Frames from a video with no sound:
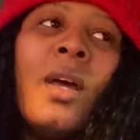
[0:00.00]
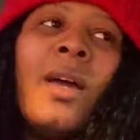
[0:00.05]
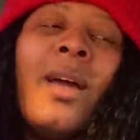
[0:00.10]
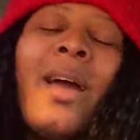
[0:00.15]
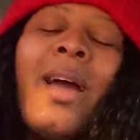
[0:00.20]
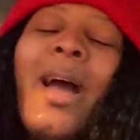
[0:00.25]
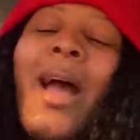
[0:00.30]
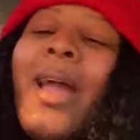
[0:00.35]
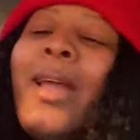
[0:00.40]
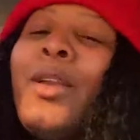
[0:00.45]

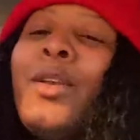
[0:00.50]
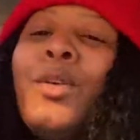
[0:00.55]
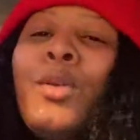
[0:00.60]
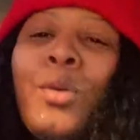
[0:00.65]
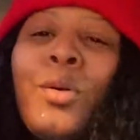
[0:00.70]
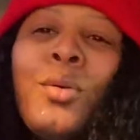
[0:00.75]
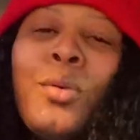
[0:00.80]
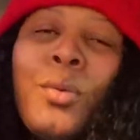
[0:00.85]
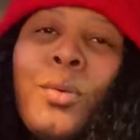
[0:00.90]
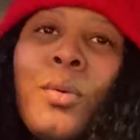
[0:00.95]
I
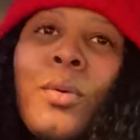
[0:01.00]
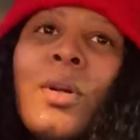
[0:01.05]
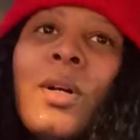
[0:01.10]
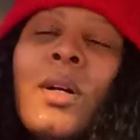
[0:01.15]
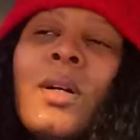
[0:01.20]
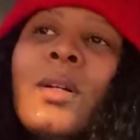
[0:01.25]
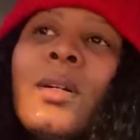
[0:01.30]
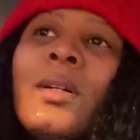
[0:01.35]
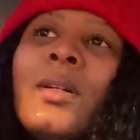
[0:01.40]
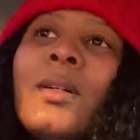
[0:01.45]
knew
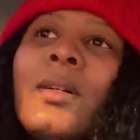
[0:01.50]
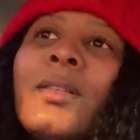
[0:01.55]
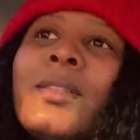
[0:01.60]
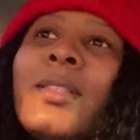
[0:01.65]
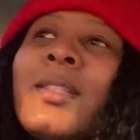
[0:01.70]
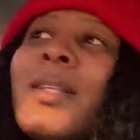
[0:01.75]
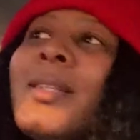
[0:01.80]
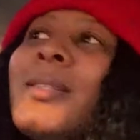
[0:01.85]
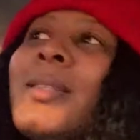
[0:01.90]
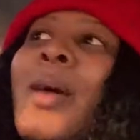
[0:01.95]

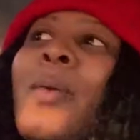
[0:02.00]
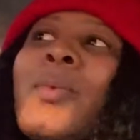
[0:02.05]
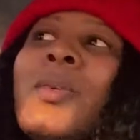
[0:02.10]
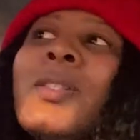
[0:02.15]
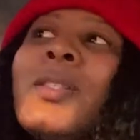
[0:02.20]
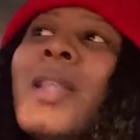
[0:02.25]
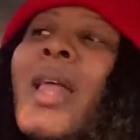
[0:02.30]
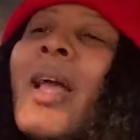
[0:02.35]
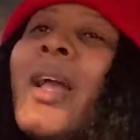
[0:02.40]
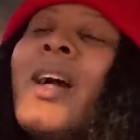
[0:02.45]
since I was
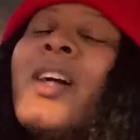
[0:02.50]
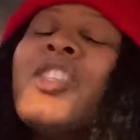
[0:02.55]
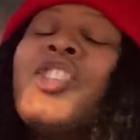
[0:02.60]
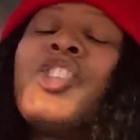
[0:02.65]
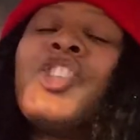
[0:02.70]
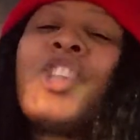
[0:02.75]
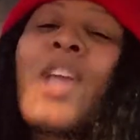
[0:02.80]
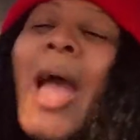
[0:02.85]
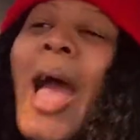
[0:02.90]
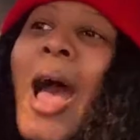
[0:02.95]
like a
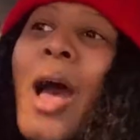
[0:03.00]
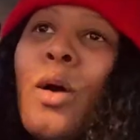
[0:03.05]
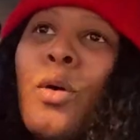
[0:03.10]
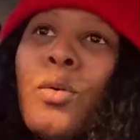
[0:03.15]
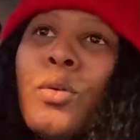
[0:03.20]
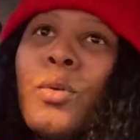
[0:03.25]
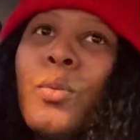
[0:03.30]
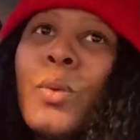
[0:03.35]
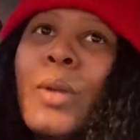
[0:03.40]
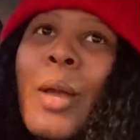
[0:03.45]
child.
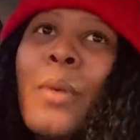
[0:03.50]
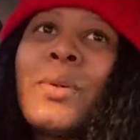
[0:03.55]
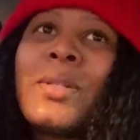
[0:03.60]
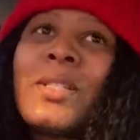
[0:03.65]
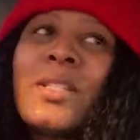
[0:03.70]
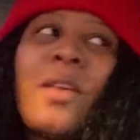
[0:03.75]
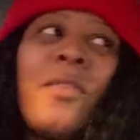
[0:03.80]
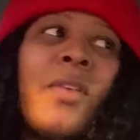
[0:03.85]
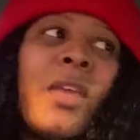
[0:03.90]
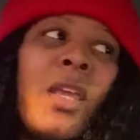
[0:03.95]
When I was
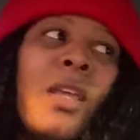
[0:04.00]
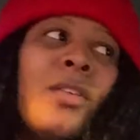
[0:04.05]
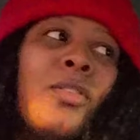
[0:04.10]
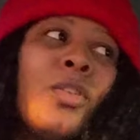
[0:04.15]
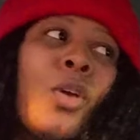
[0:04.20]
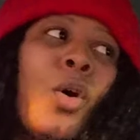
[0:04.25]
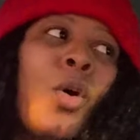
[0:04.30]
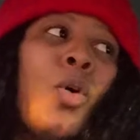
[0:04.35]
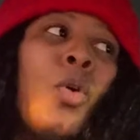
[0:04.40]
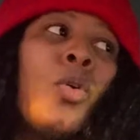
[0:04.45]
seven years
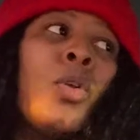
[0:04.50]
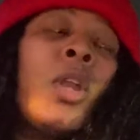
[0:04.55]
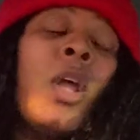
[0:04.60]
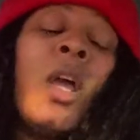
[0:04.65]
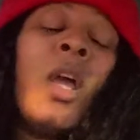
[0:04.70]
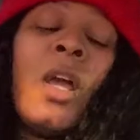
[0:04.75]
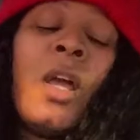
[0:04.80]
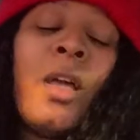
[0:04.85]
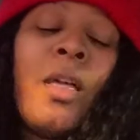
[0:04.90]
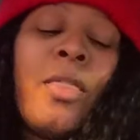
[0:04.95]
old,
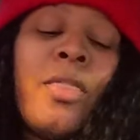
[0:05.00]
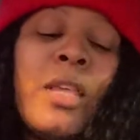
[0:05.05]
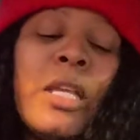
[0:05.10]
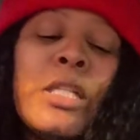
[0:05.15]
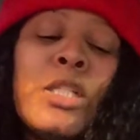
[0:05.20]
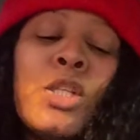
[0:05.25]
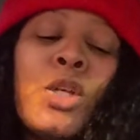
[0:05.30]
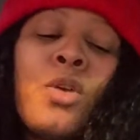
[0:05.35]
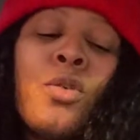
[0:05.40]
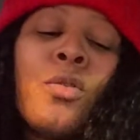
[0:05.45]
these
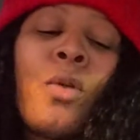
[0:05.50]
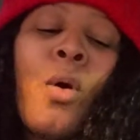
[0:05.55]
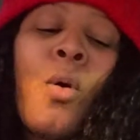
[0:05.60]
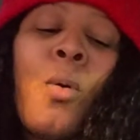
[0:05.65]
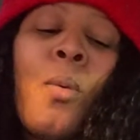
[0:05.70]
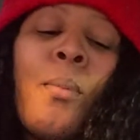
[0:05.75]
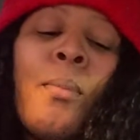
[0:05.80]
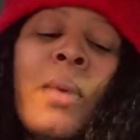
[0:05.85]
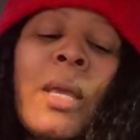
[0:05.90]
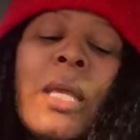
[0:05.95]
grown
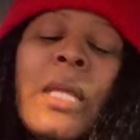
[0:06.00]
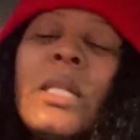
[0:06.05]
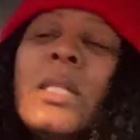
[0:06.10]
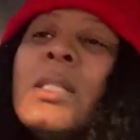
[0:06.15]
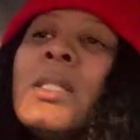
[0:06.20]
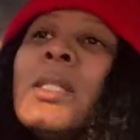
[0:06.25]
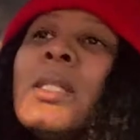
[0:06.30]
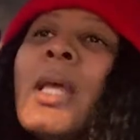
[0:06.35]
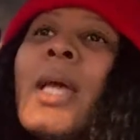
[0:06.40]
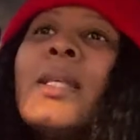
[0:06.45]
men
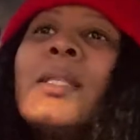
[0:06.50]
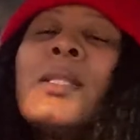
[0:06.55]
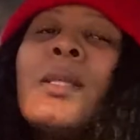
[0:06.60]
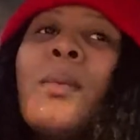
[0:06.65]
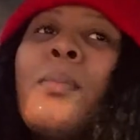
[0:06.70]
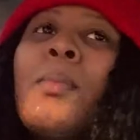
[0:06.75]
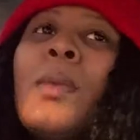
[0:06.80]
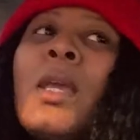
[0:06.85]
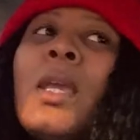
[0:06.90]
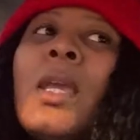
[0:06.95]
said to
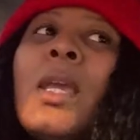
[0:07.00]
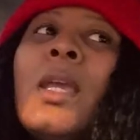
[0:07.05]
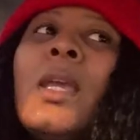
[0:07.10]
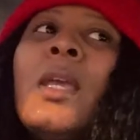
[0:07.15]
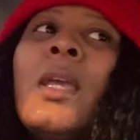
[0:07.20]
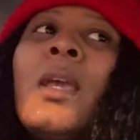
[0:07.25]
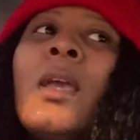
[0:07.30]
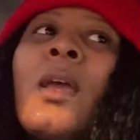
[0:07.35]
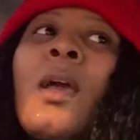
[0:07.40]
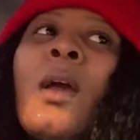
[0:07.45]
me,
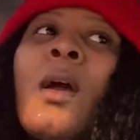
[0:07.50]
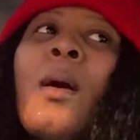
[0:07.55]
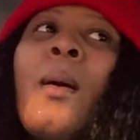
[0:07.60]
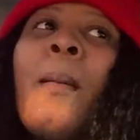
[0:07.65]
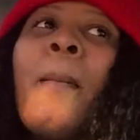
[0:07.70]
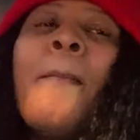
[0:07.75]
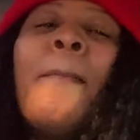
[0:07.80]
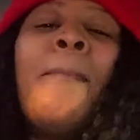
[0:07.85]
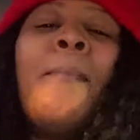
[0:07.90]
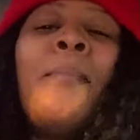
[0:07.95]

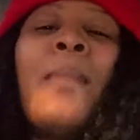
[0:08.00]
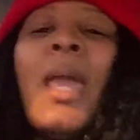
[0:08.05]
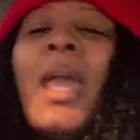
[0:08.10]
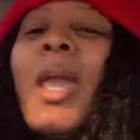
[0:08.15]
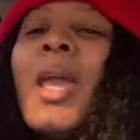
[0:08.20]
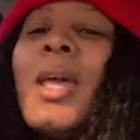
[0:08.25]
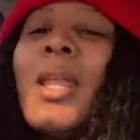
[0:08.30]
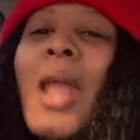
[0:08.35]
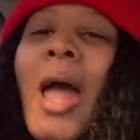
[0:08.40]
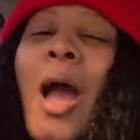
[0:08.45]

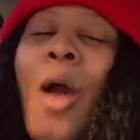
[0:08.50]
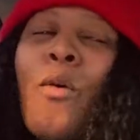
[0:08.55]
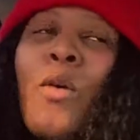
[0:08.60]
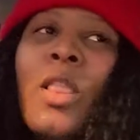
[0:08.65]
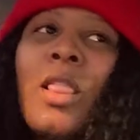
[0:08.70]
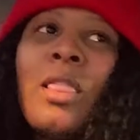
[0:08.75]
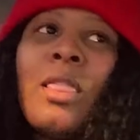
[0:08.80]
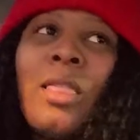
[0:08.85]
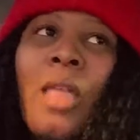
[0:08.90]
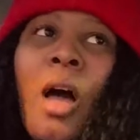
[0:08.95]
man, I would
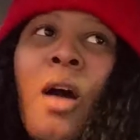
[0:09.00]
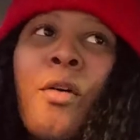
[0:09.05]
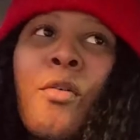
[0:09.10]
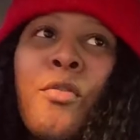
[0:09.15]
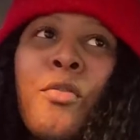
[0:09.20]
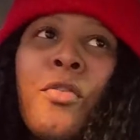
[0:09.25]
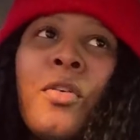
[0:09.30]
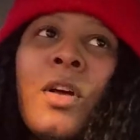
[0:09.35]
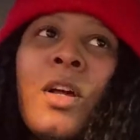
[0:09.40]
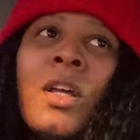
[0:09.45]
love
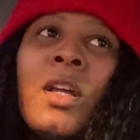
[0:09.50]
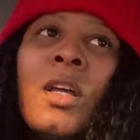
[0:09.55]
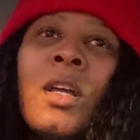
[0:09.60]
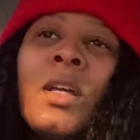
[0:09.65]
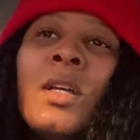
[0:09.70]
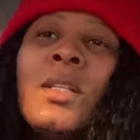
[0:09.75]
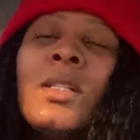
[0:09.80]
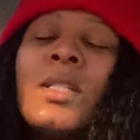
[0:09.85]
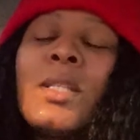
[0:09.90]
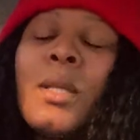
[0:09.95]

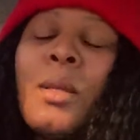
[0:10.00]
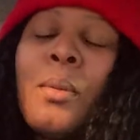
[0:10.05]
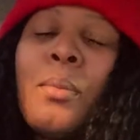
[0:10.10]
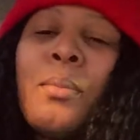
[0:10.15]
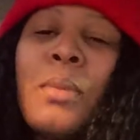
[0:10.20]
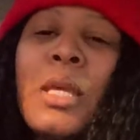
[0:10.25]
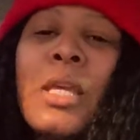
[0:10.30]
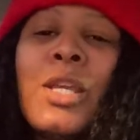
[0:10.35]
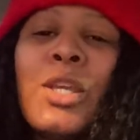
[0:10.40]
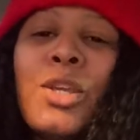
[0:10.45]
to
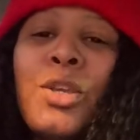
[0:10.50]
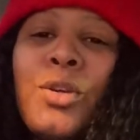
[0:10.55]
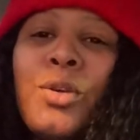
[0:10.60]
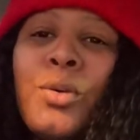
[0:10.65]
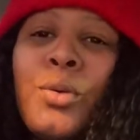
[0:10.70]
meet you